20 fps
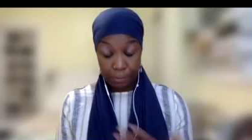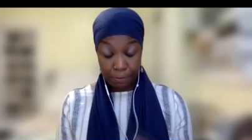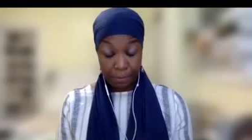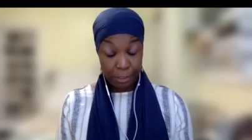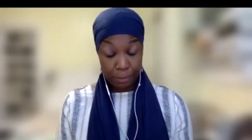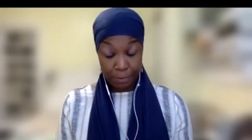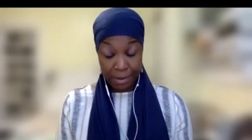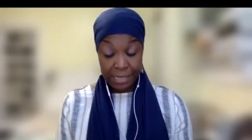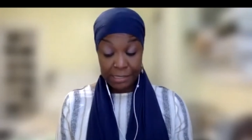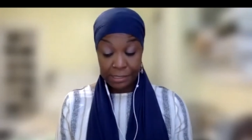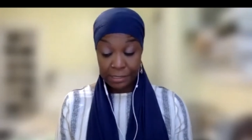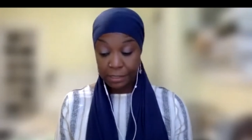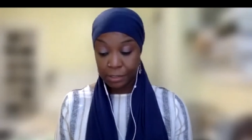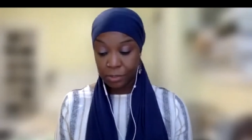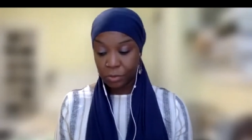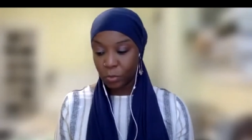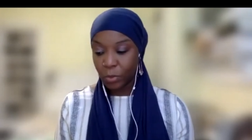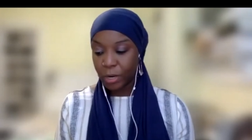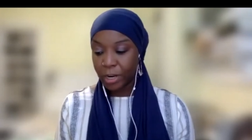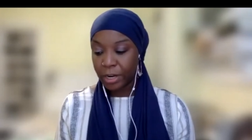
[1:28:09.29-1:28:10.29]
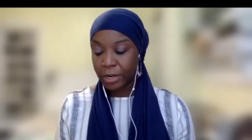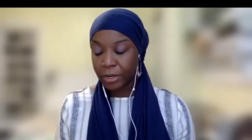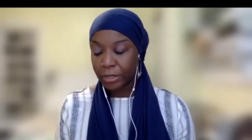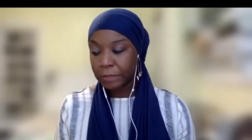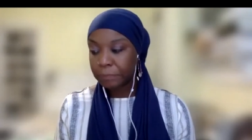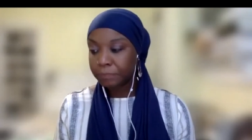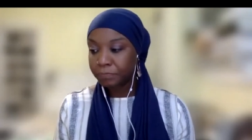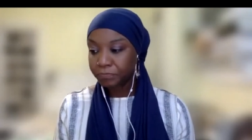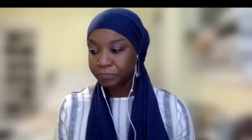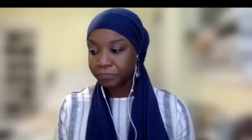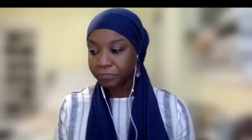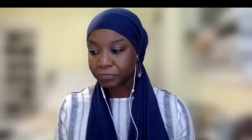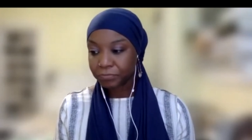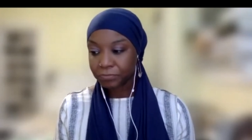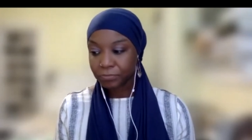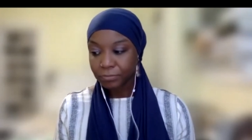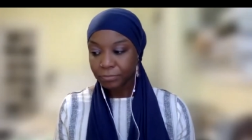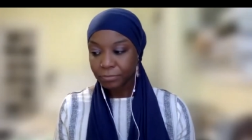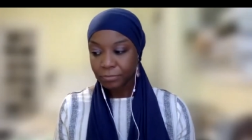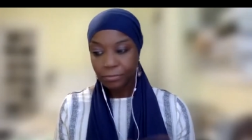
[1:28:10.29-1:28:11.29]
spaces where
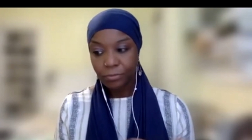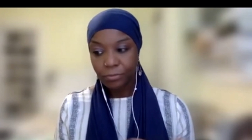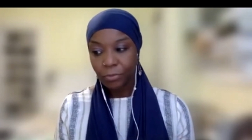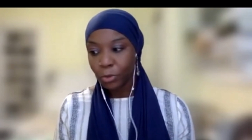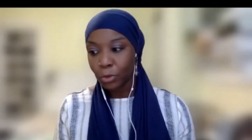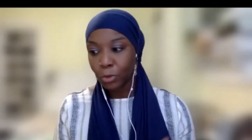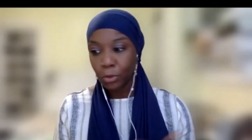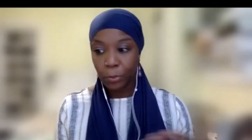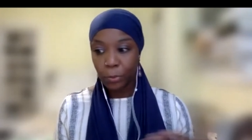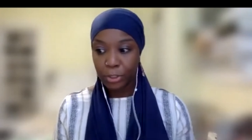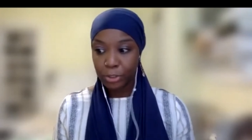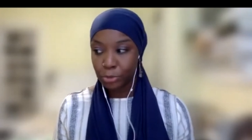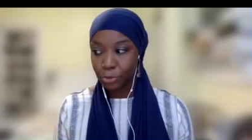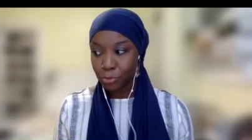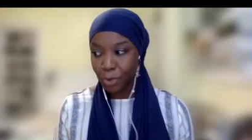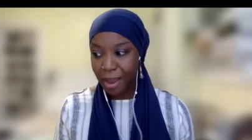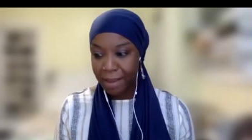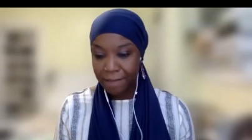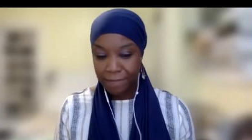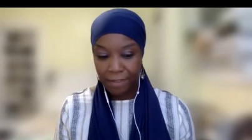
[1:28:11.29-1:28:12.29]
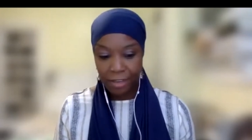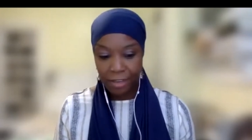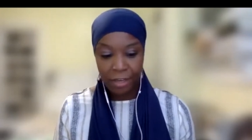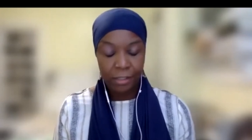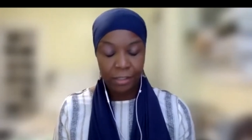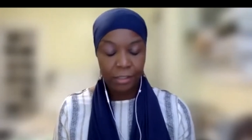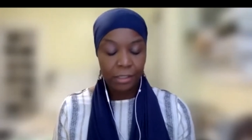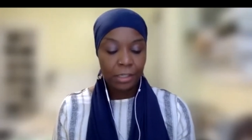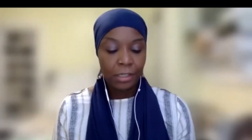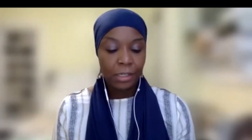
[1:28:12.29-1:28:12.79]
you're driving.